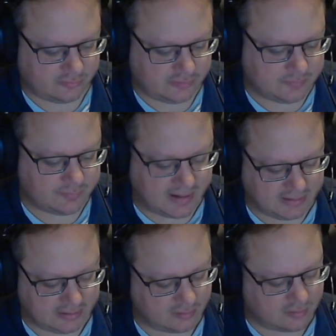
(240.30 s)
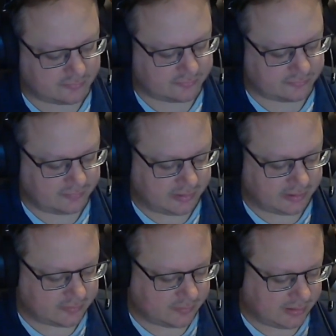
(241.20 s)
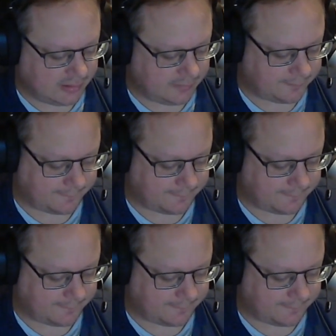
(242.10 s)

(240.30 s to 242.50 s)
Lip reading: the backing off very quickly.